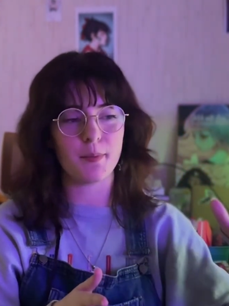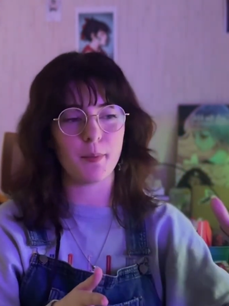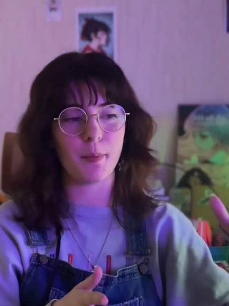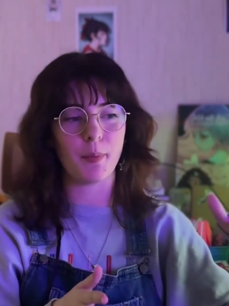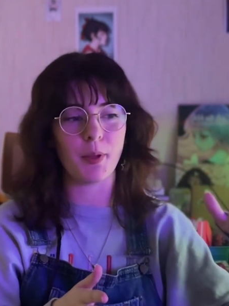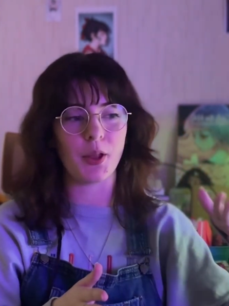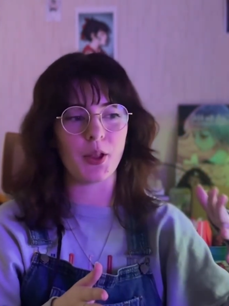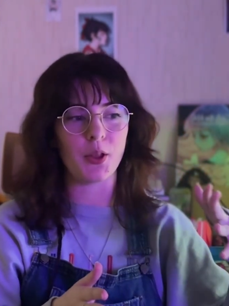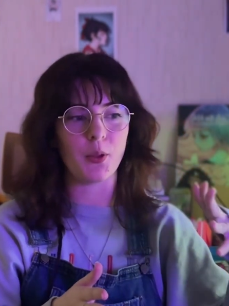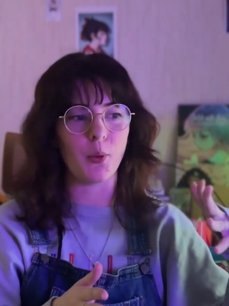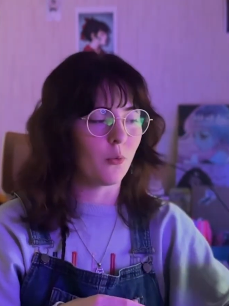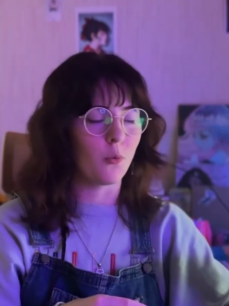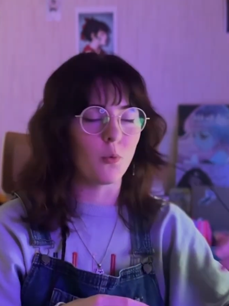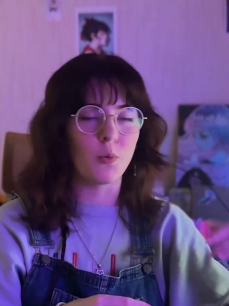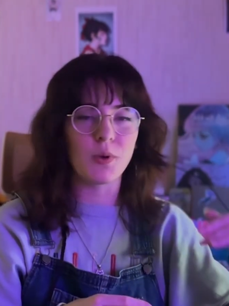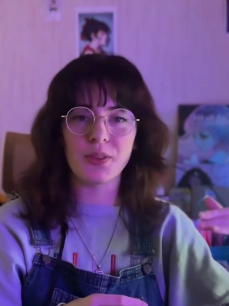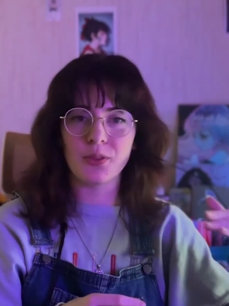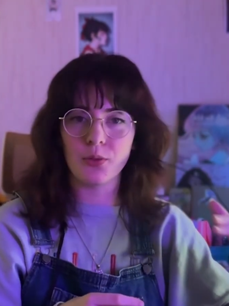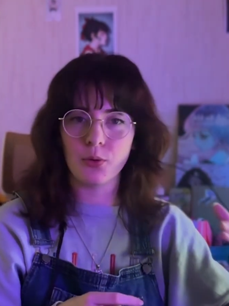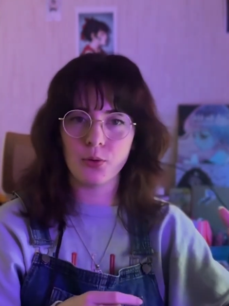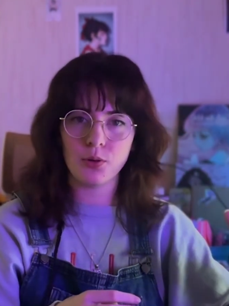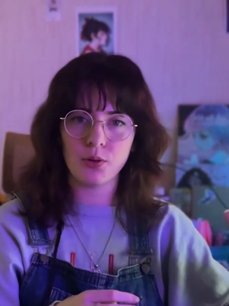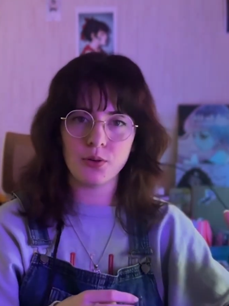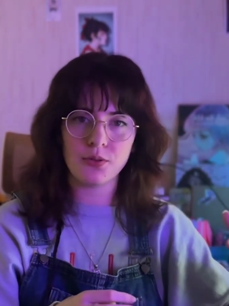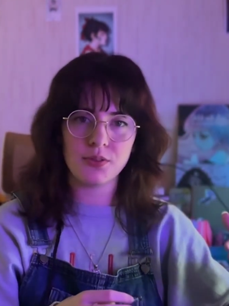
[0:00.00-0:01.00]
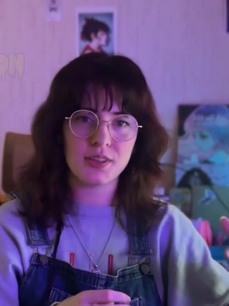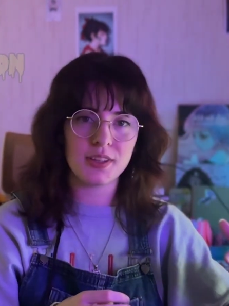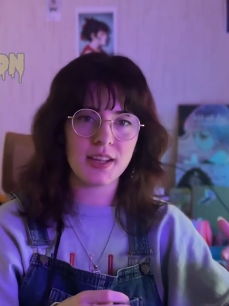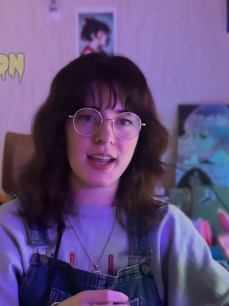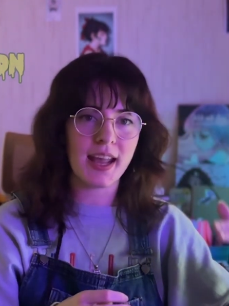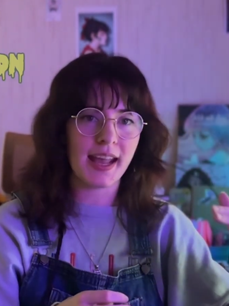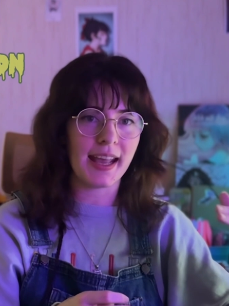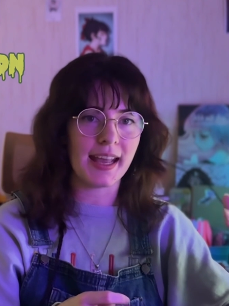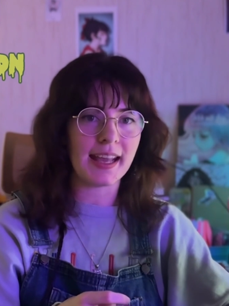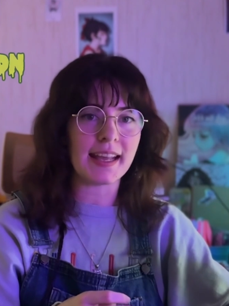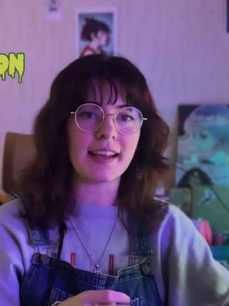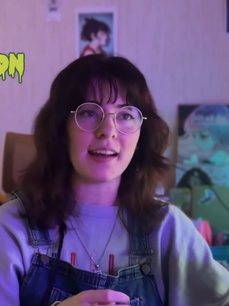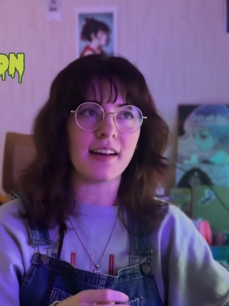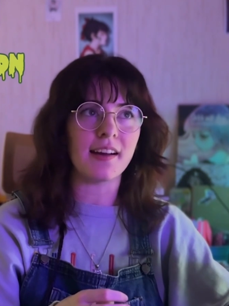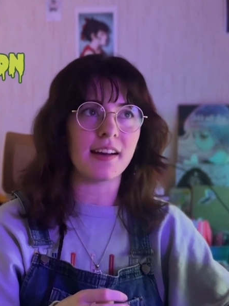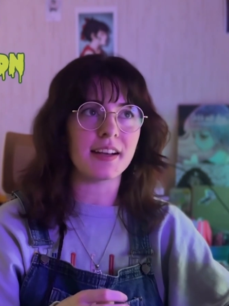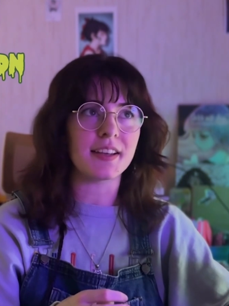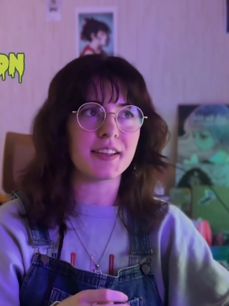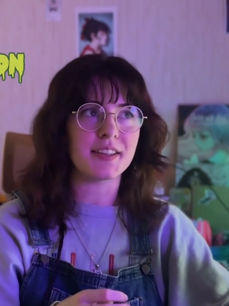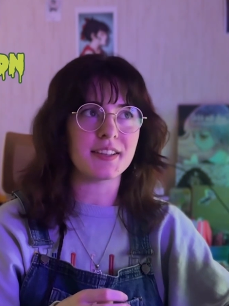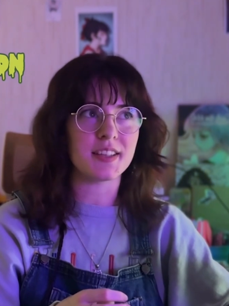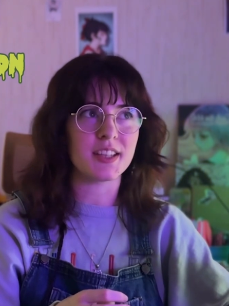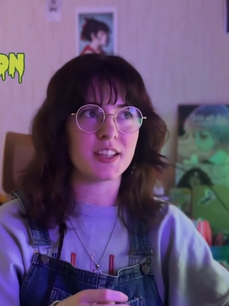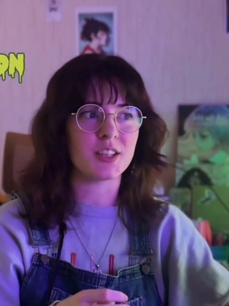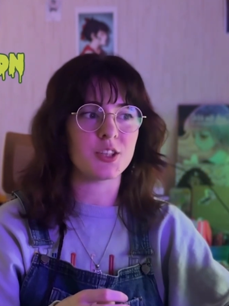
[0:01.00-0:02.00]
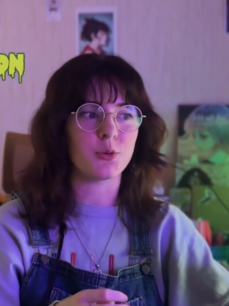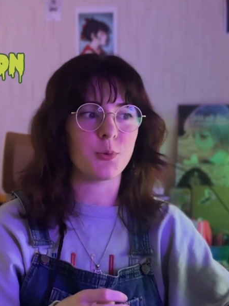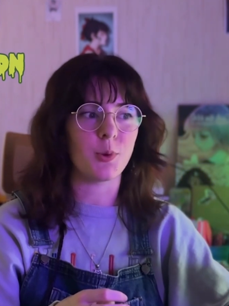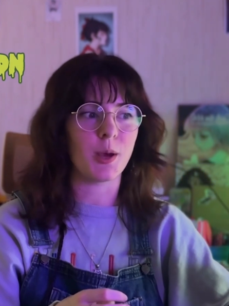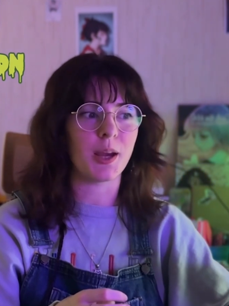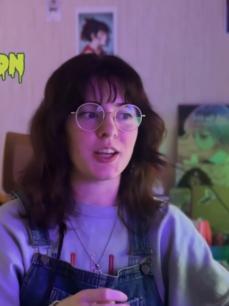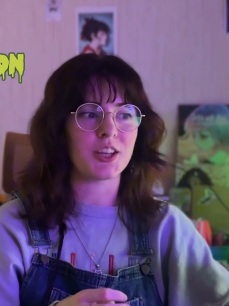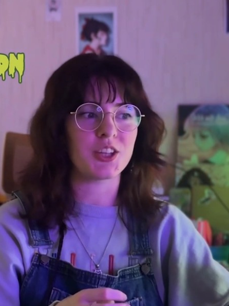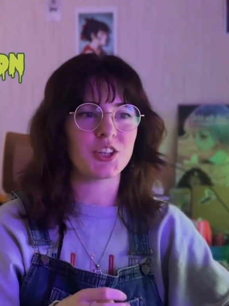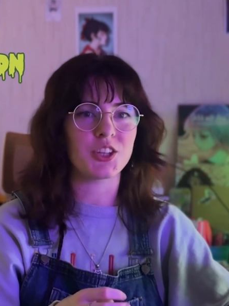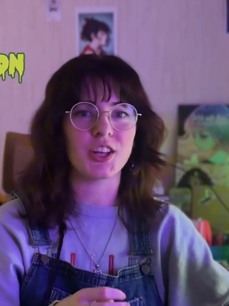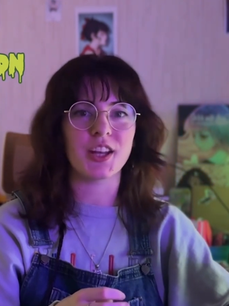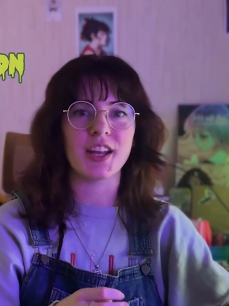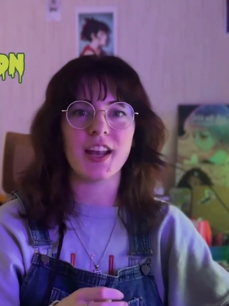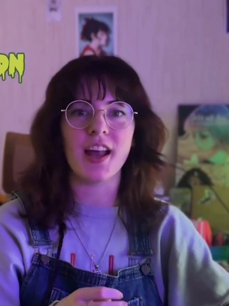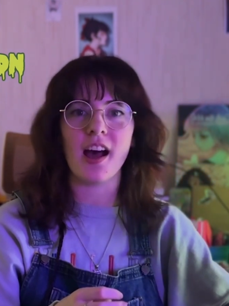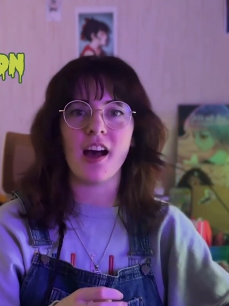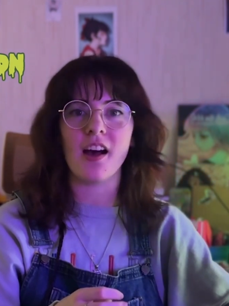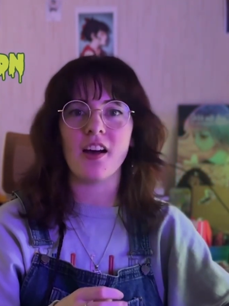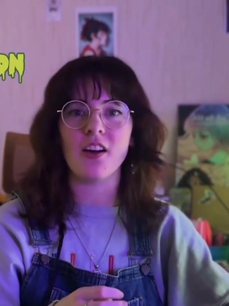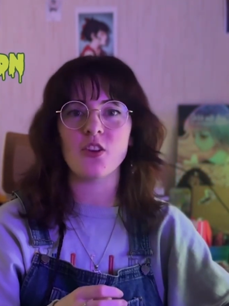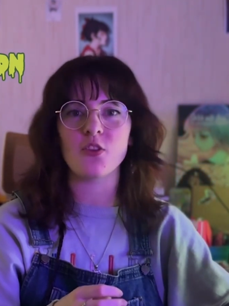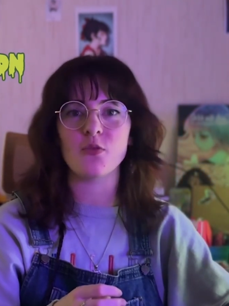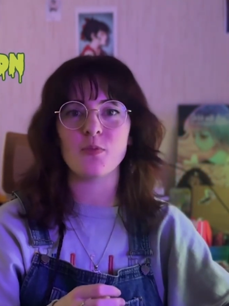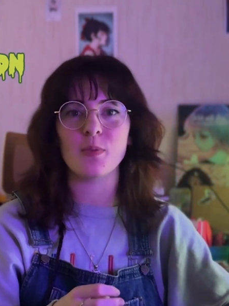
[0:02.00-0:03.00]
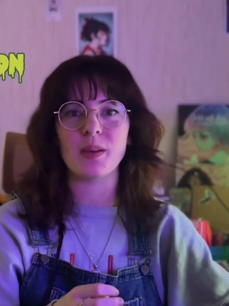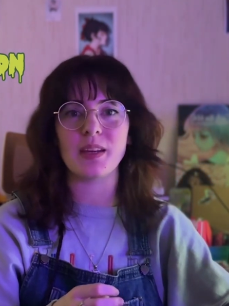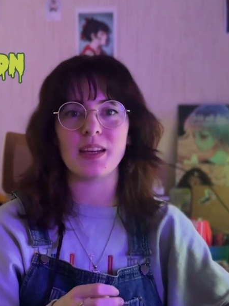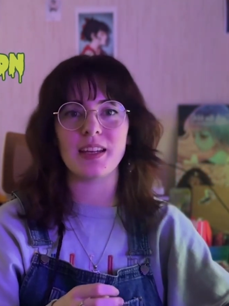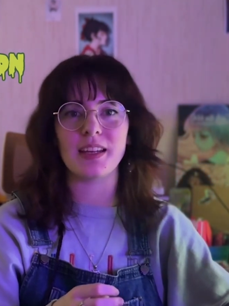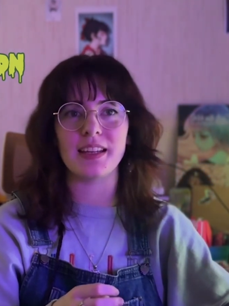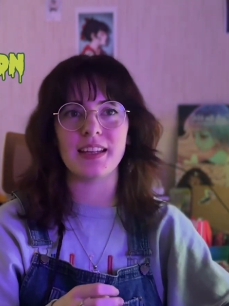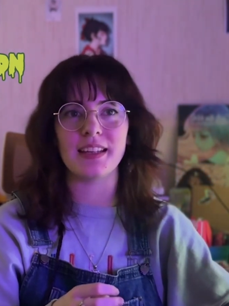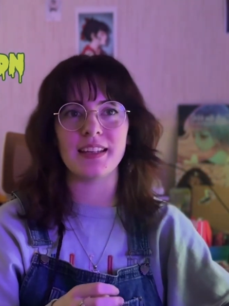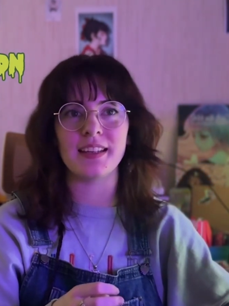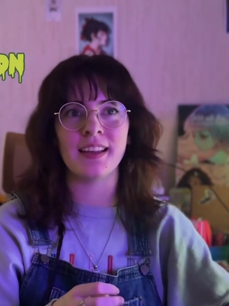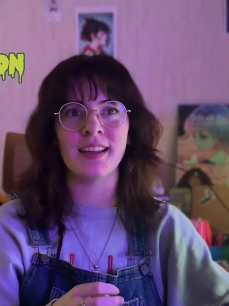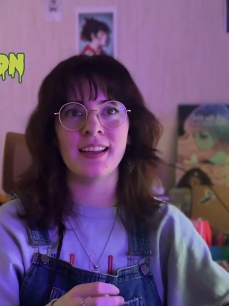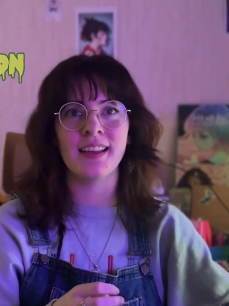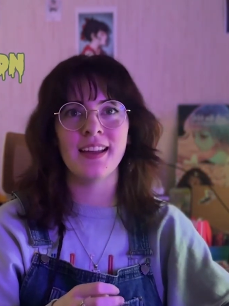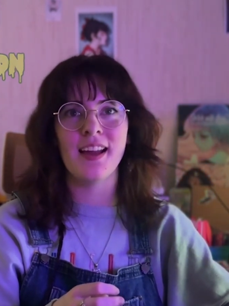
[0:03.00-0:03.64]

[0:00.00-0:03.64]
but with all of the AI situation, I've been